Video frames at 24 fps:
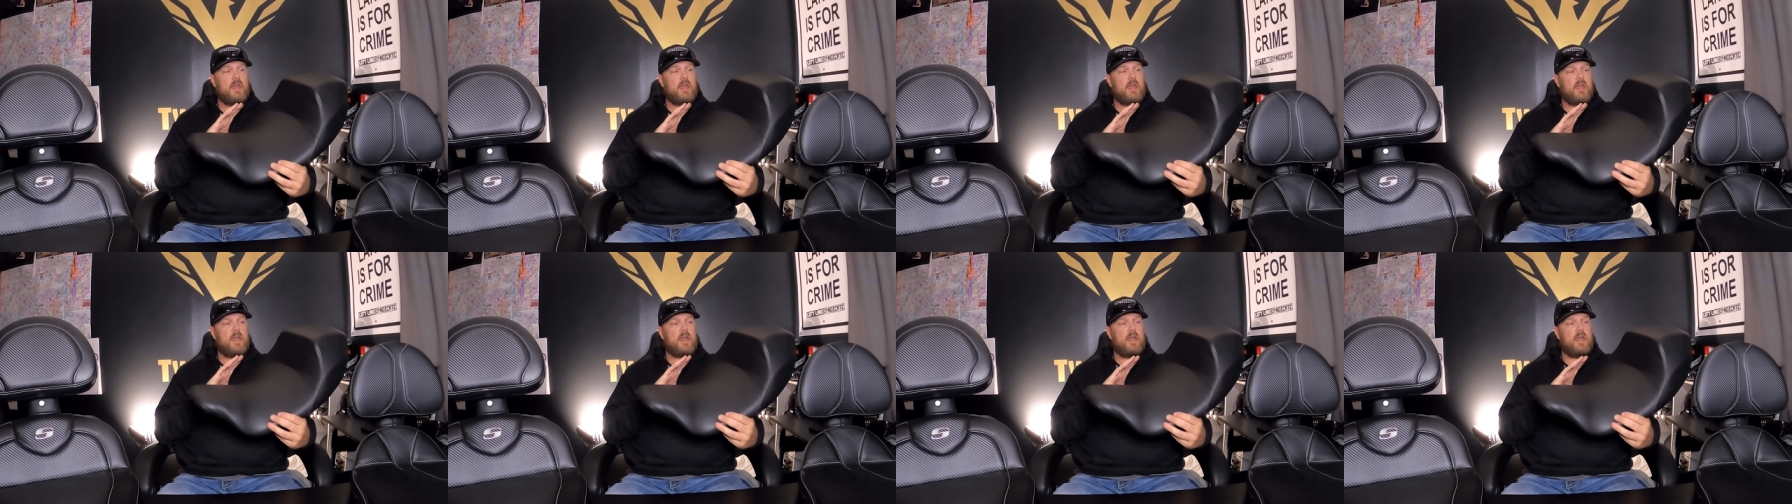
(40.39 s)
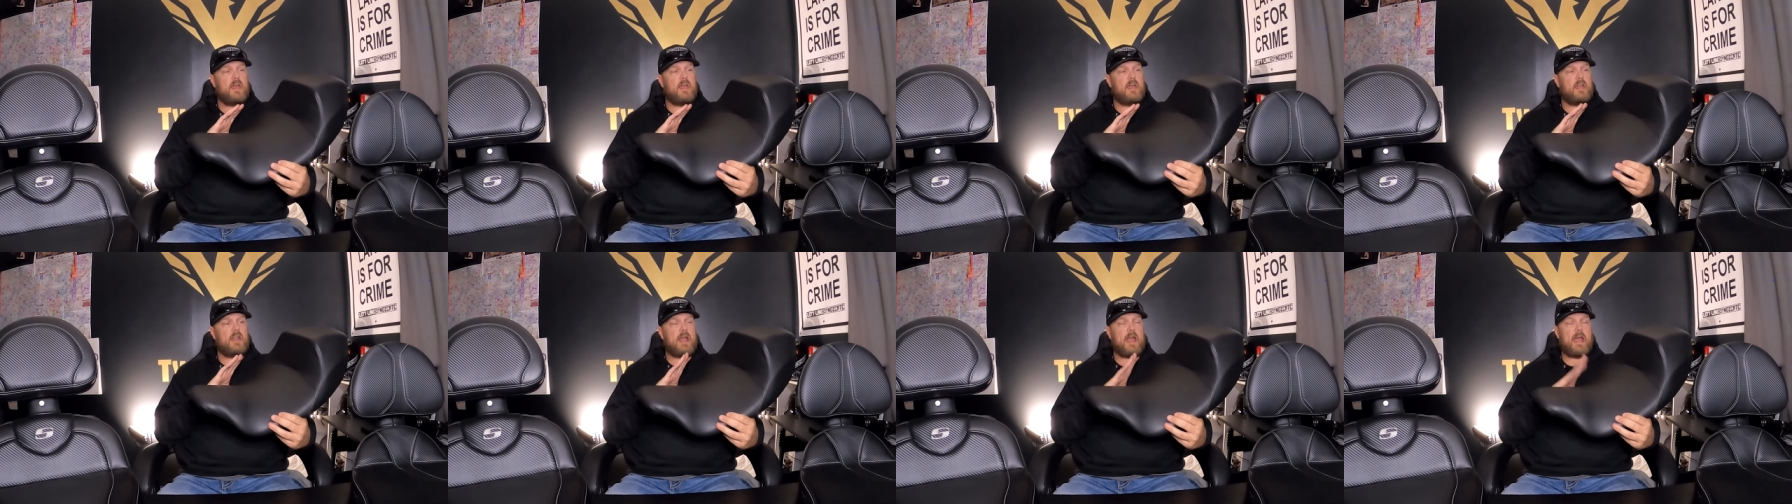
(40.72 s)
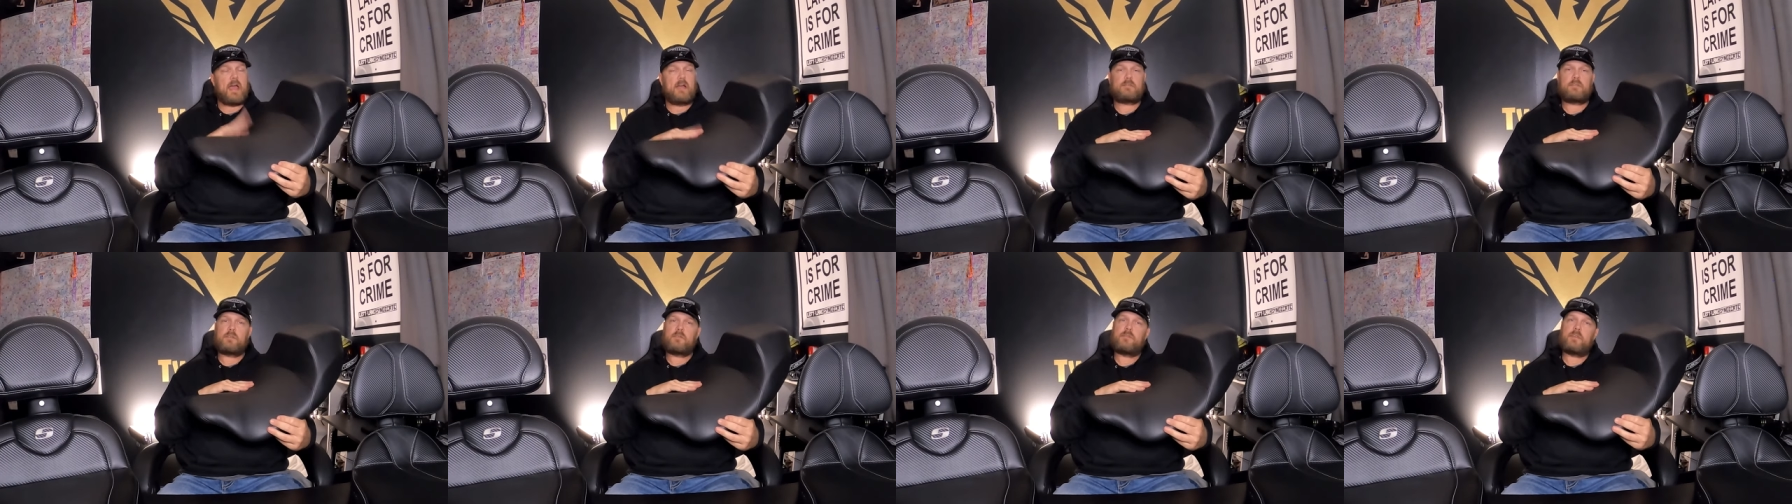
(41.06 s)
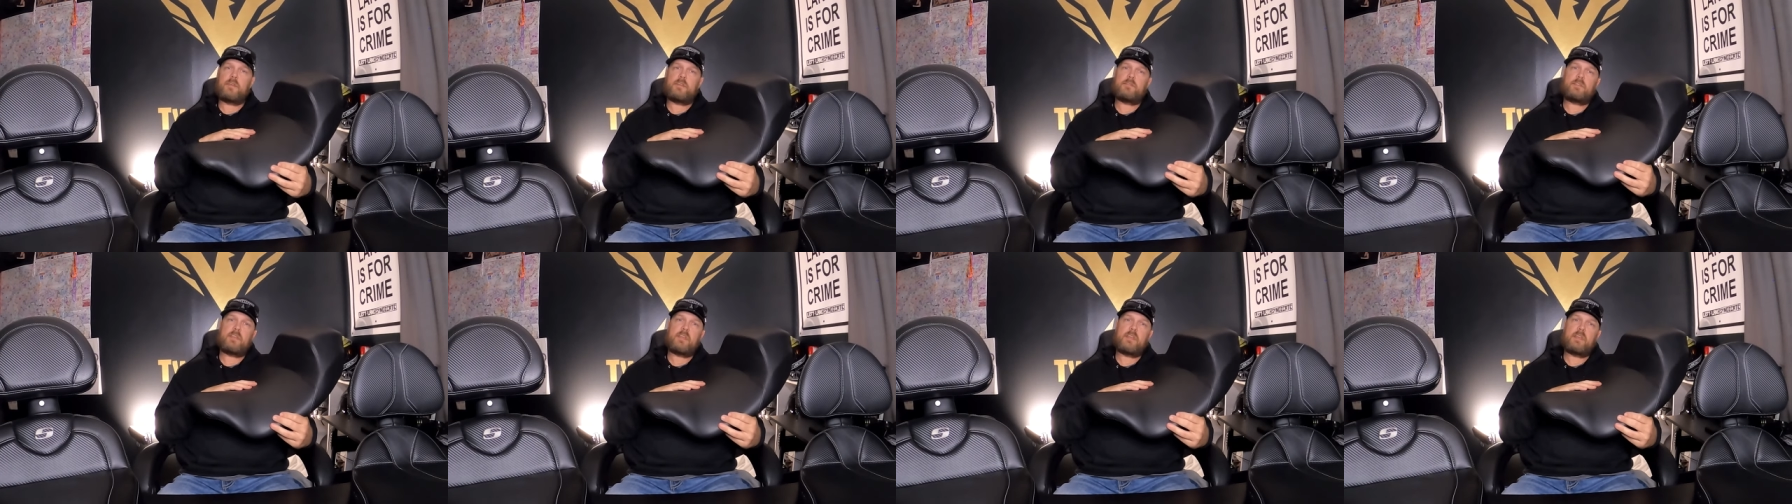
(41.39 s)
And after
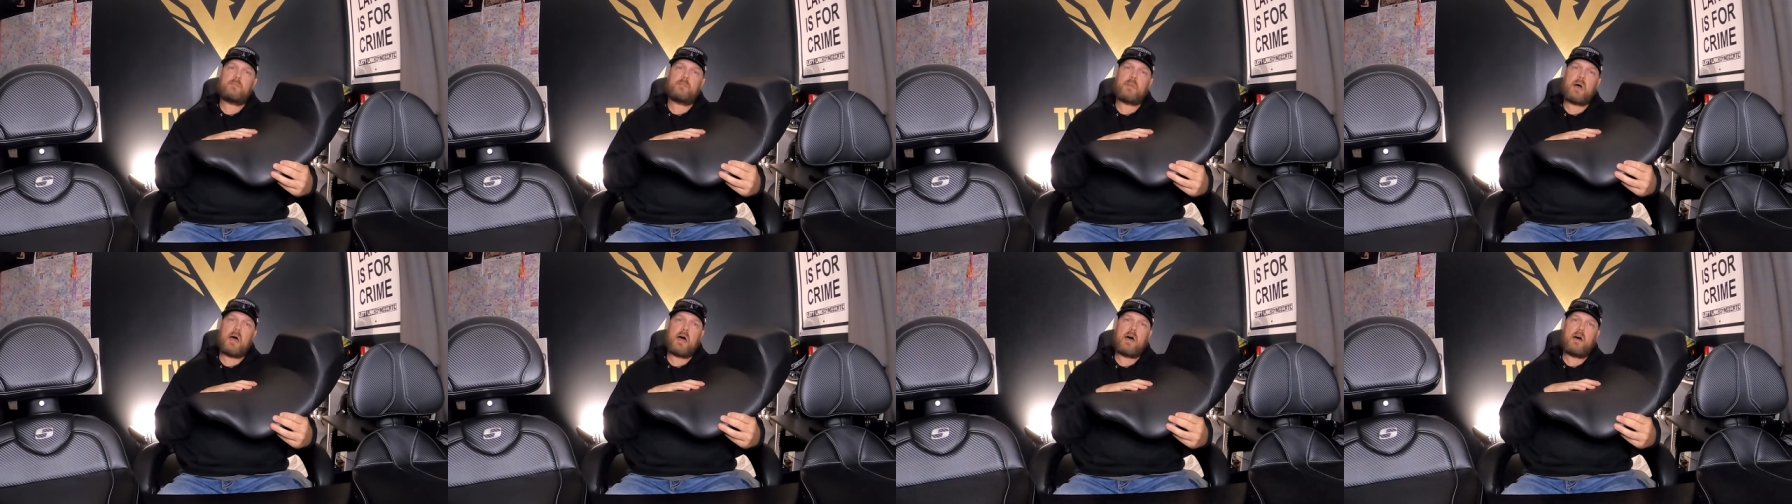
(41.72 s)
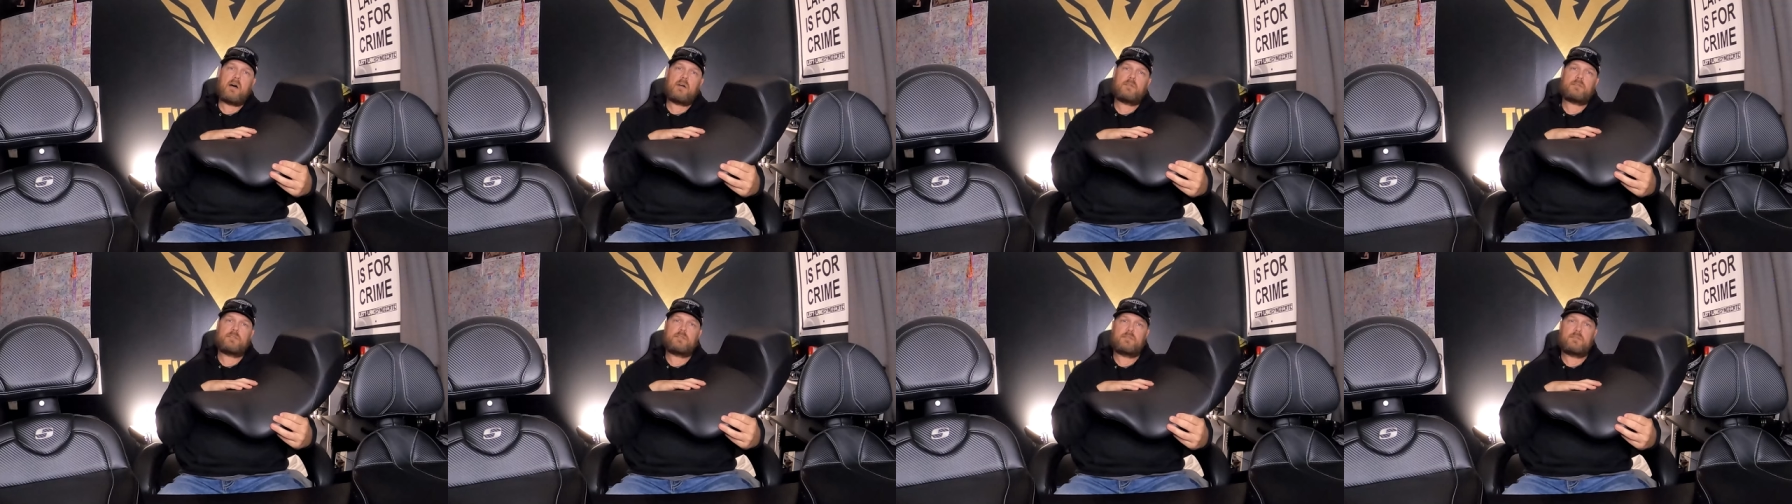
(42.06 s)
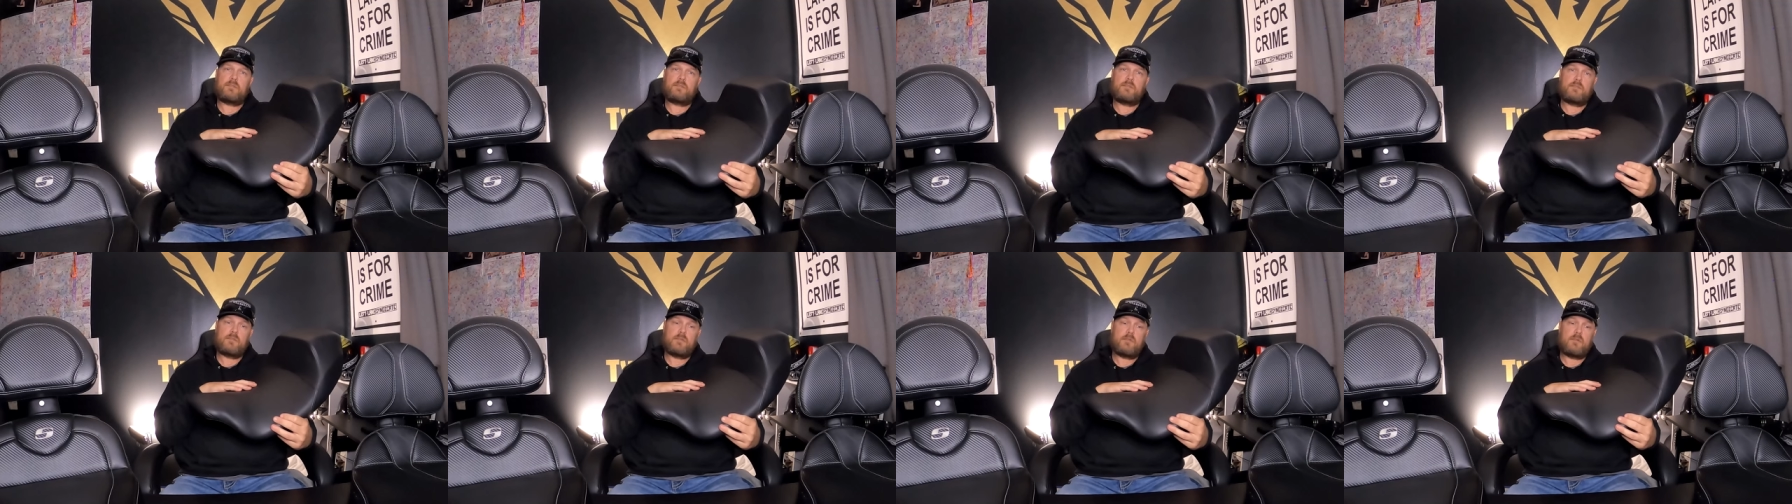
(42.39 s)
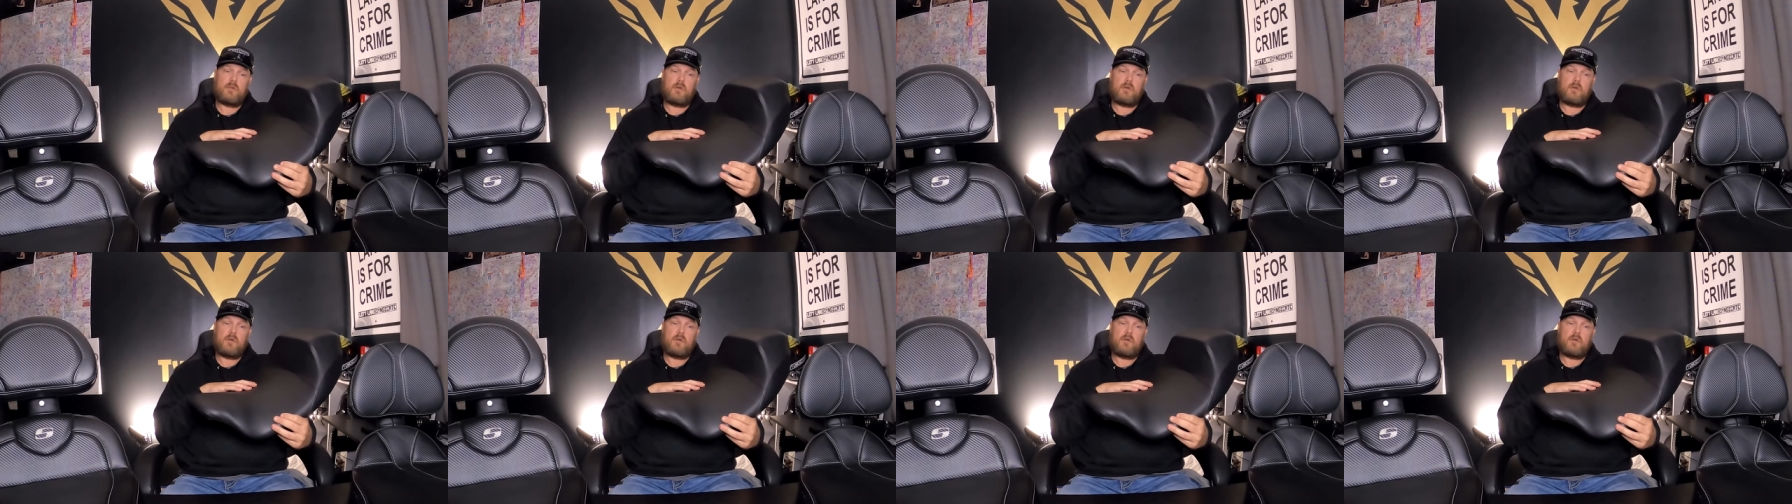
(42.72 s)
15 miles